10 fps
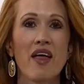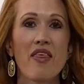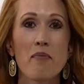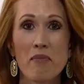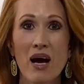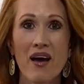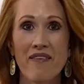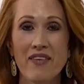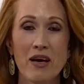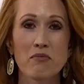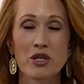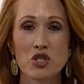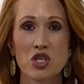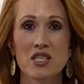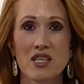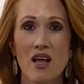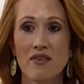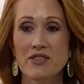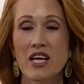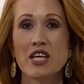that my family just
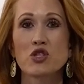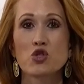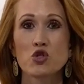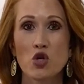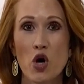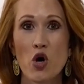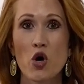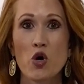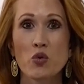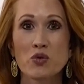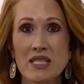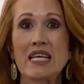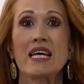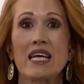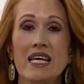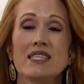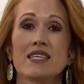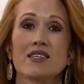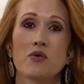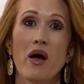loves, and it's so stinking
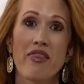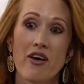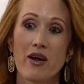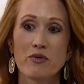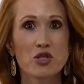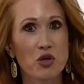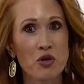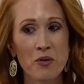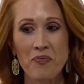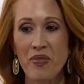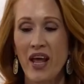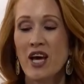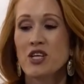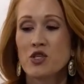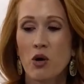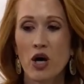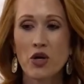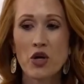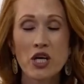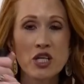easy. So I thought I would show you. So all
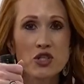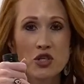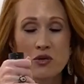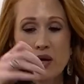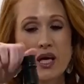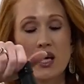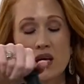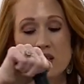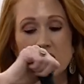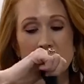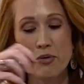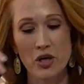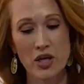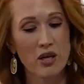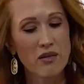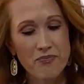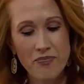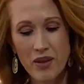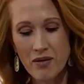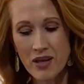you're gonna do is put,
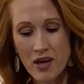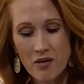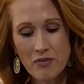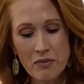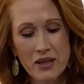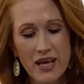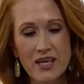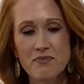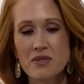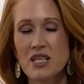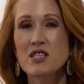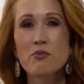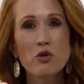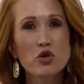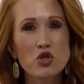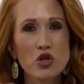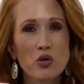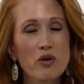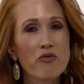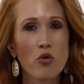maybe like a teaspoon or
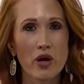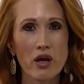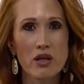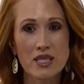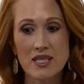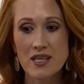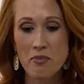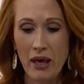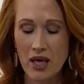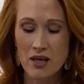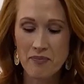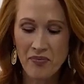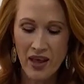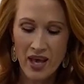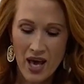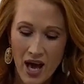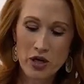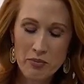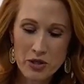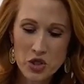two of oil into the pan. You're
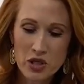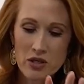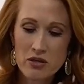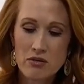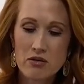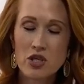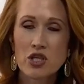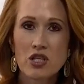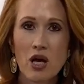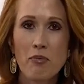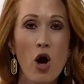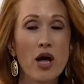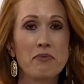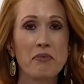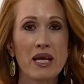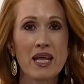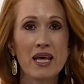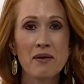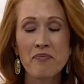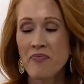gonna put your cooktop on
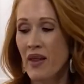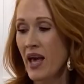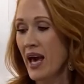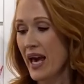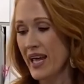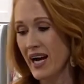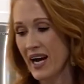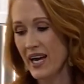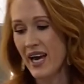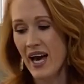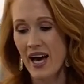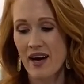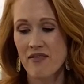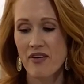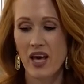medium, and I have